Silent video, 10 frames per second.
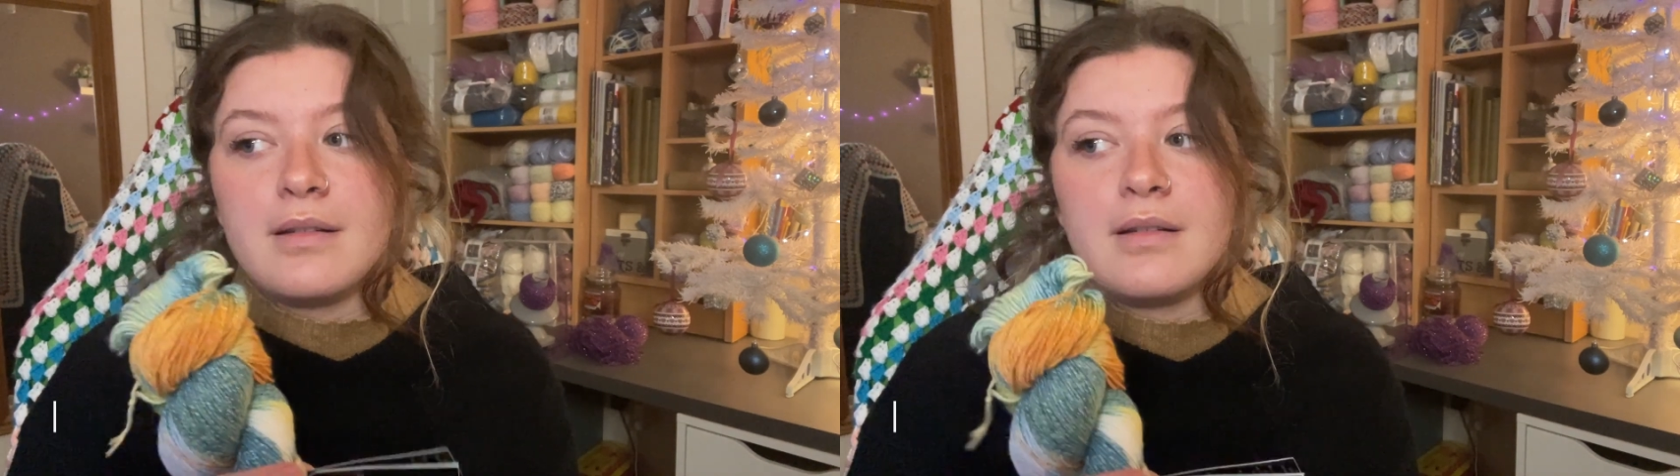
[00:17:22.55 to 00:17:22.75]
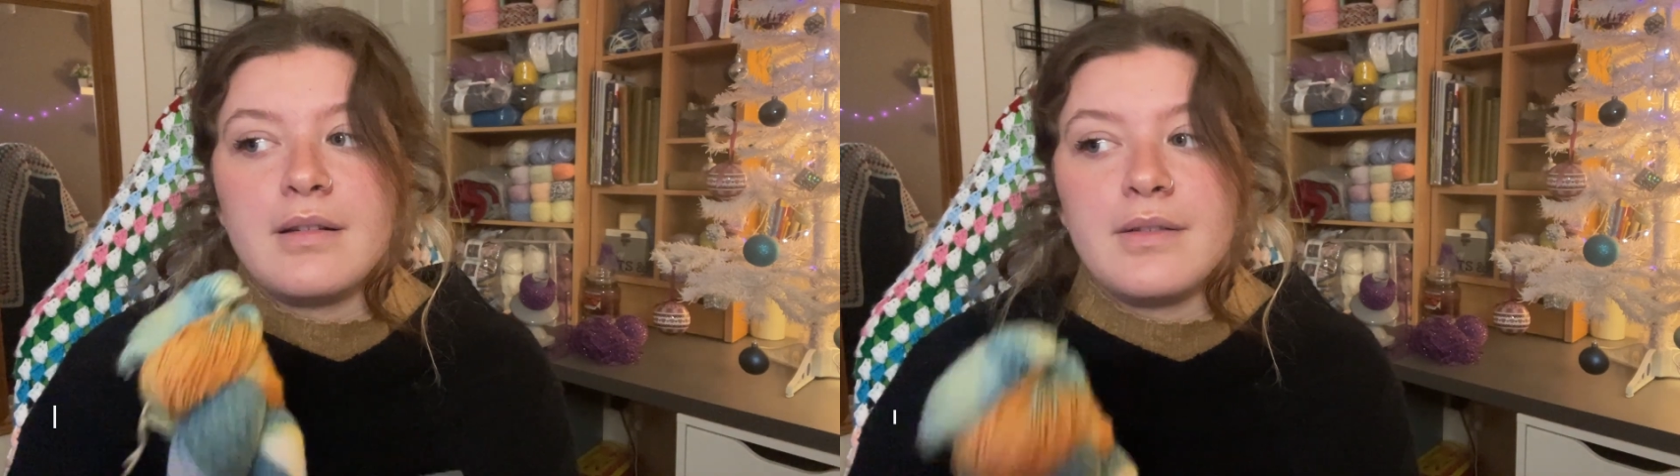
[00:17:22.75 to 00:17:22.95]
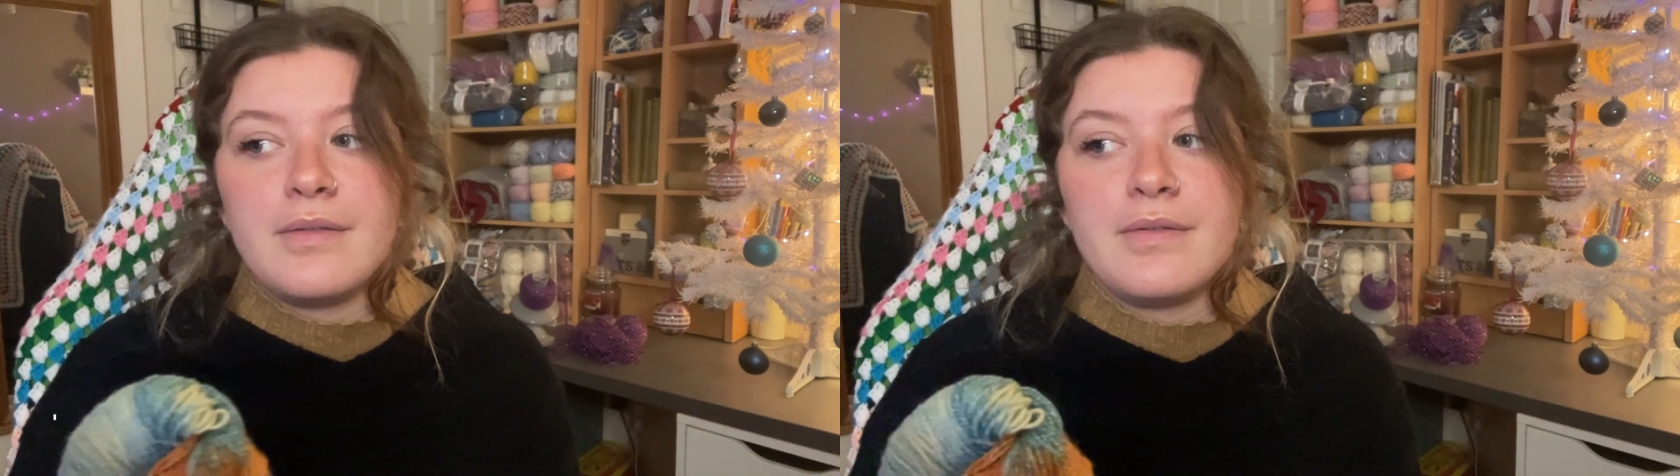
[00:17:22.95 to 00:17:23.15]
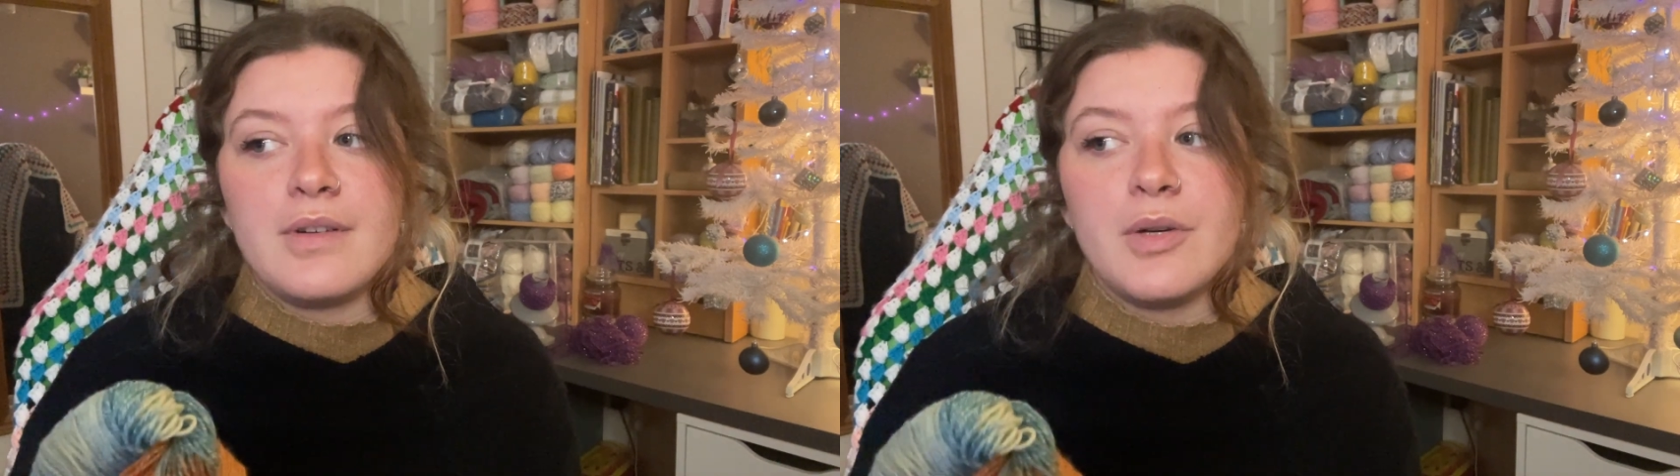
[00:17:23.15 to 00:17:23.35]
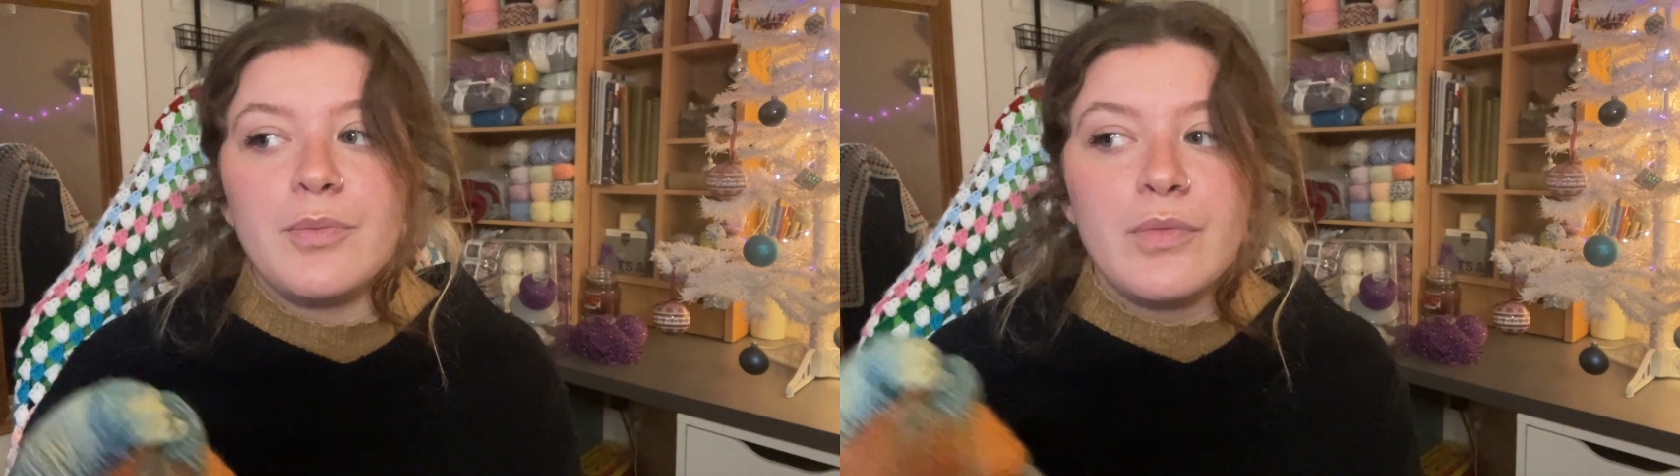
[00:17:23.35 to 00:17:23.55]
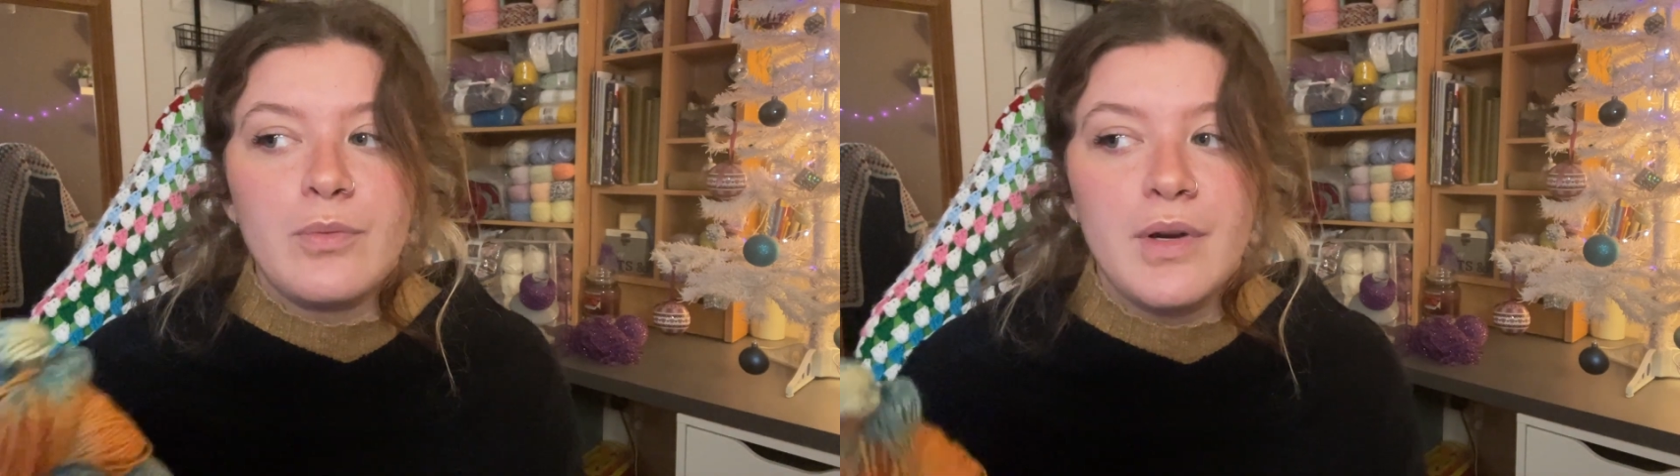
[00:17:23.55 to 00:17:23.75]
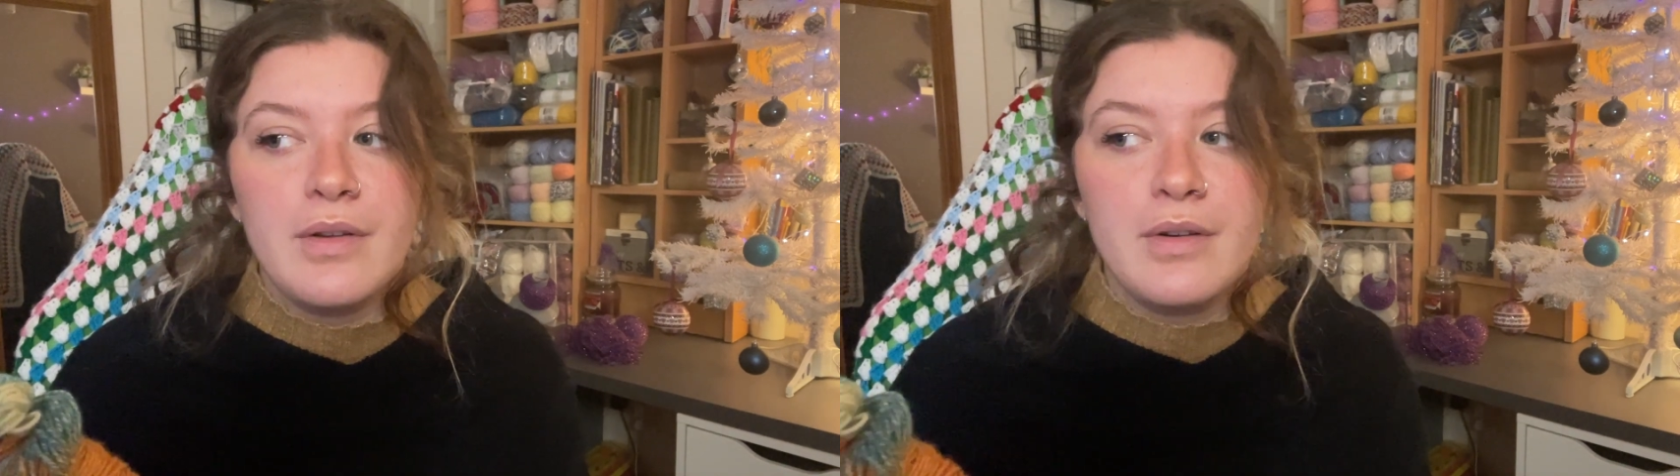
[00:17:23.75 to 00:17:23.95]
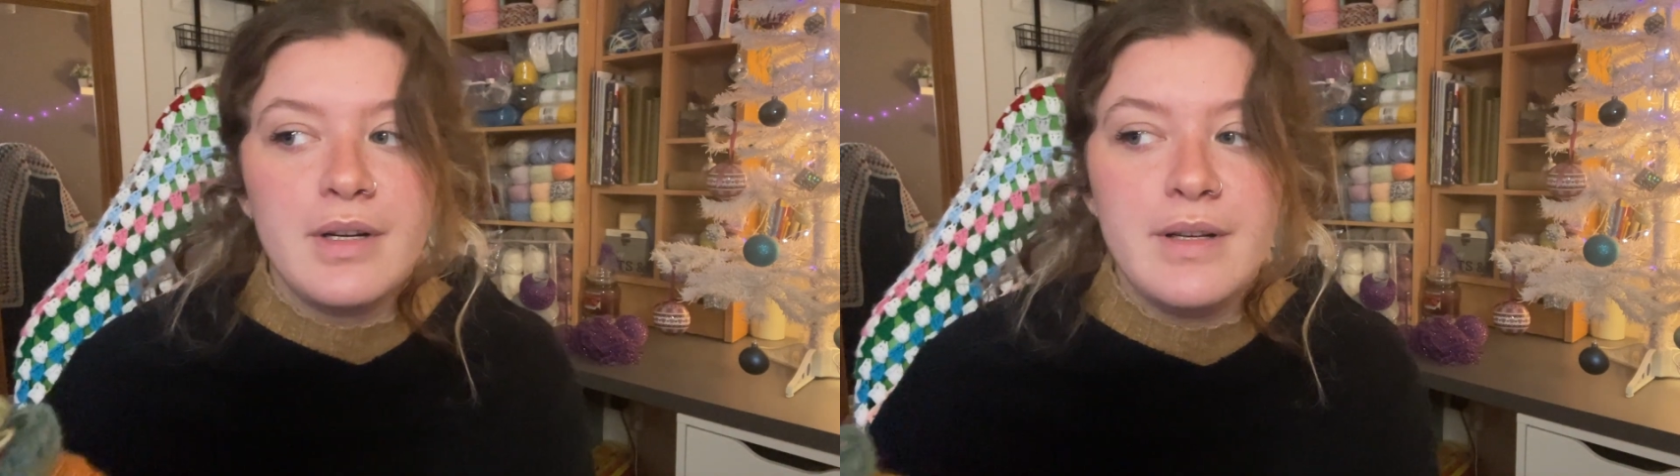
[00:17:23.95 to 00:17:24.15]
and confirm
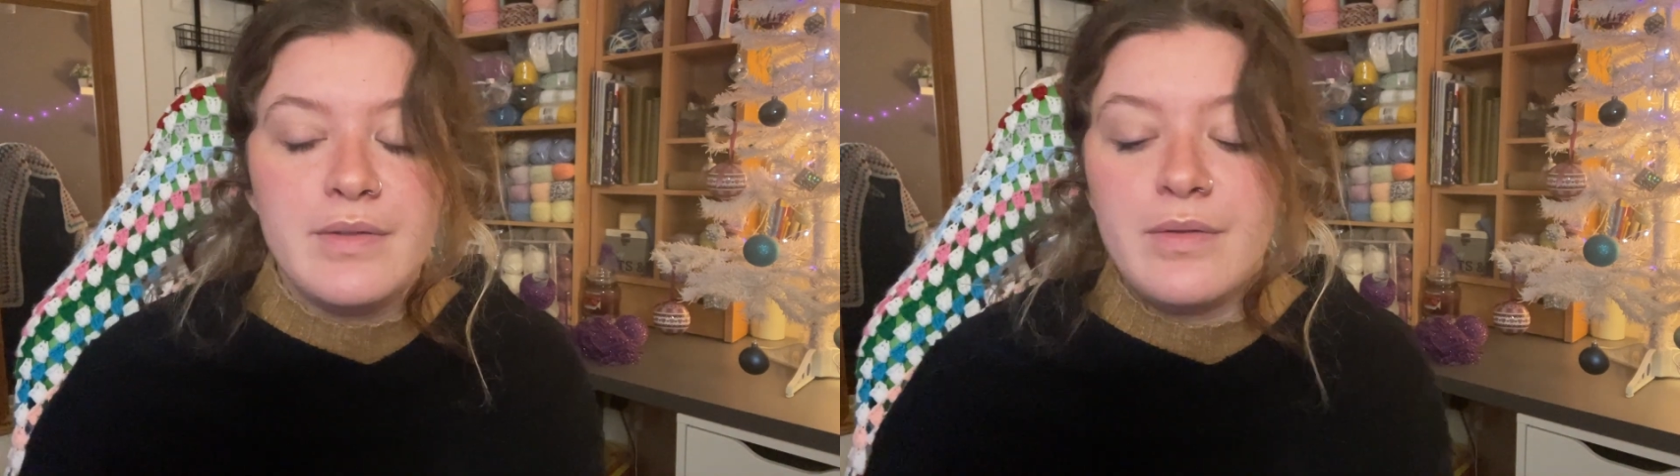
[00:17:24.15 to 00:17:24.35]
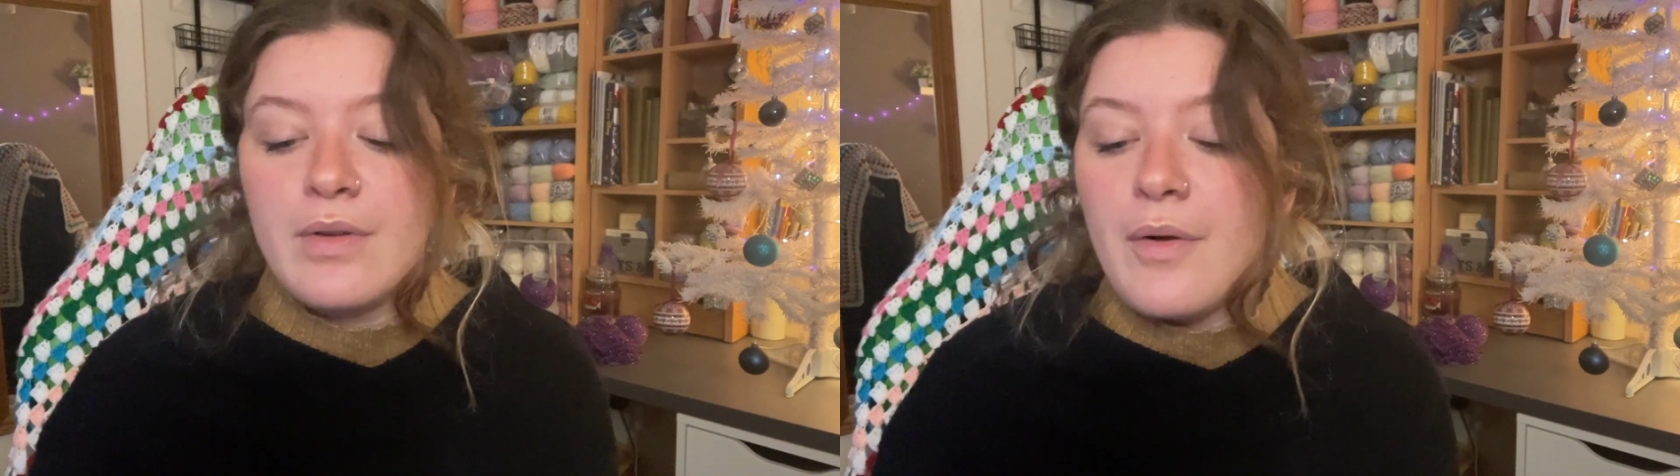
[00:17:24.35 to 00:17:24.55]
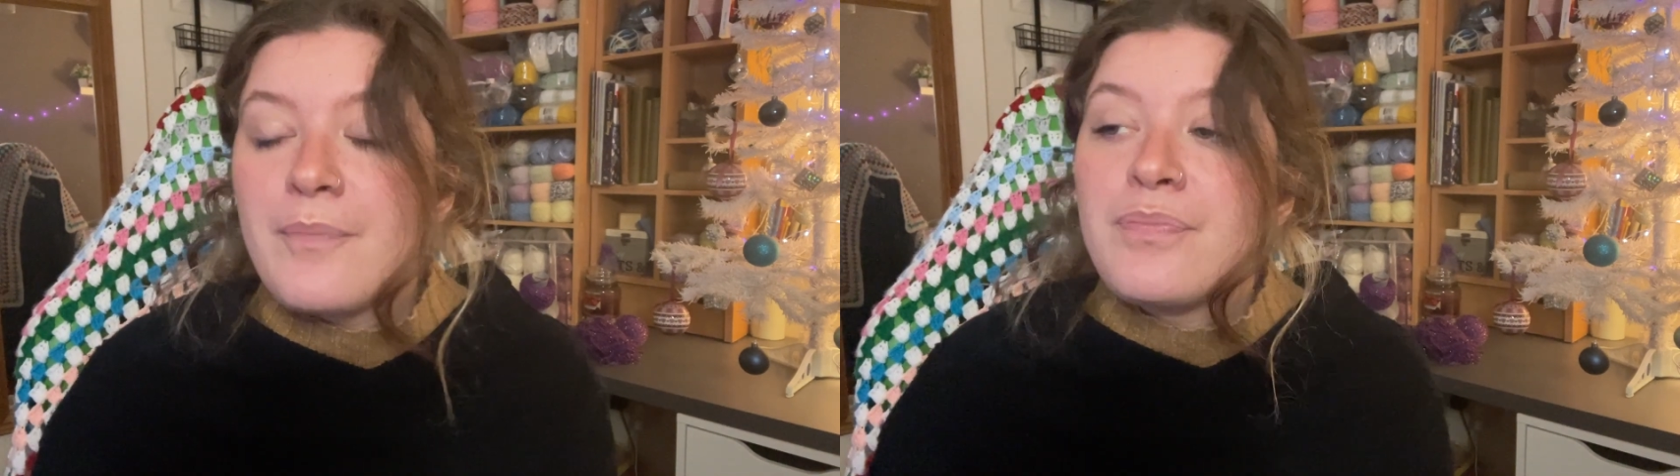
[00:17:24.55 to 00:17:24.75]
whether it is or not.